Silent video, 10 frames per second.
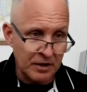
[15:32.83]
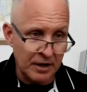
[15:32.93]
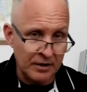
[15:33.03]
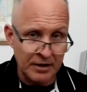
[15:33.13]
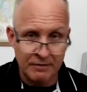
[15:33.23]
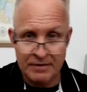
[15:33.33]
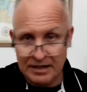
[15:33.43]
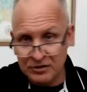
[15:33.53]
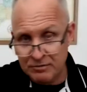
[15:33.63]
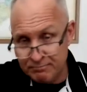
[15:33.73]
And uh,
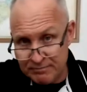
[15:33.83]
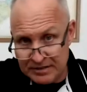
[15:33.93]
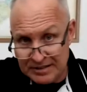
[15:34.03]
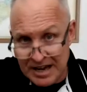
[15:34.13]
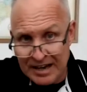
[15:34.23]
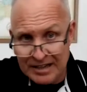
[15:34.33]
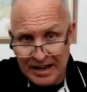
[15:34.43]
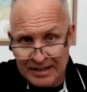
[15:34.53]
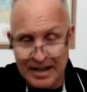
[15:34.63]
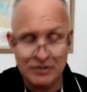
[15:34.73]
that's designed
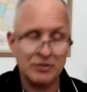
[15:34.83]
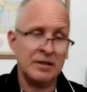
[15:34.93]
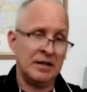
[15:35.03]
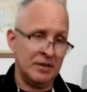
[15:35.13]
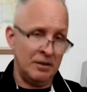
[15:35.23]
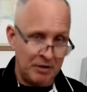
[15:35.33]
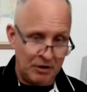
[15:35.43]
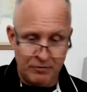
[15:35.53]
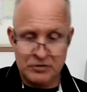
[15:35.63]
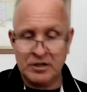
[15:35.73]
like that so that the
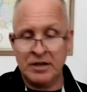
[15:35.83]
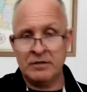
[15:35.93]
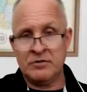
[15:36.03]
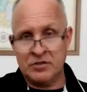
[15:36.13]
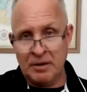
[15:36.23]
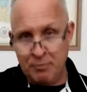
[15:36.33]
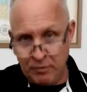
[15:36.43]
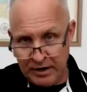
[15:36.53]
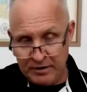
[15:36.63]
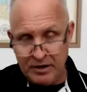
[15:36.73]
pelvis can
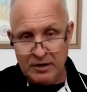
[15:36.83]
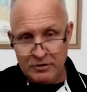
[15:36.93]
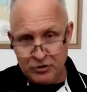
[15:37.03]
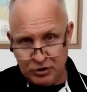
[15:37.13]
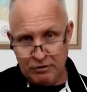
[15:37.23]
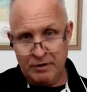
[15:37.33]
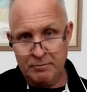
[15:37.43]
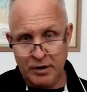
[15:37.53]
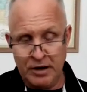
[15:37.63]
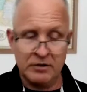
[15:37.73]
separate
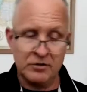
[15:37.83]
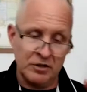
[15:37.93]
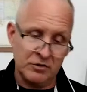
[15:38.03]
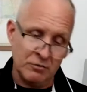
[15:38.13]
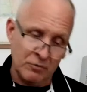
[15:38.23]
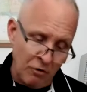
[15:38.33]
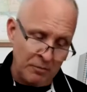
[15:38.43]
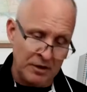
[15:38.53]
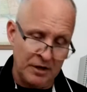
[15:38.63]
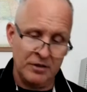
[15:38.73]
during pregnancy. So
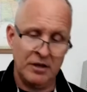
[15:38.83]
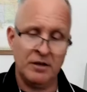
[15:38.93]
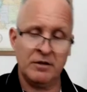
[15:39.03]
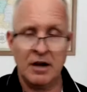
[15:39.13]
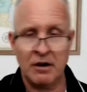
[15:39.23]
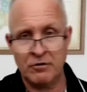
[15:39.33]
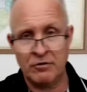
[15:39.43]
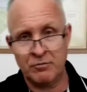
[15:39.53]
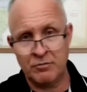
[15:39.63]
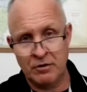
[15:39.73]
normally the
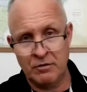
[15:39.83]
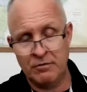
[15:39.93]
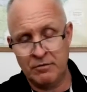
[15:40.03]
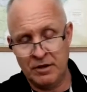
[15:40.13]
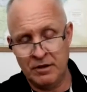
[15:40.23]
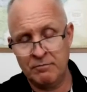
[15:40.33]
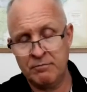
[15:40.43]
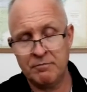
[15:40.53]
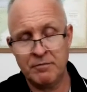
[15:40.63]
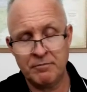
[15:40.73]
doctors, they're, the
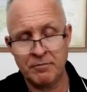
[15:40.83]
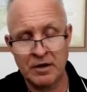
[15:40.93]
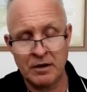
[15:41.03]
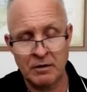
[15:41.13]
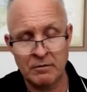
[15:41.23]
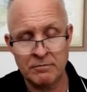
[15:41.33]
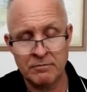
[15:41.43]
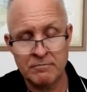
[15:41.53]
uh,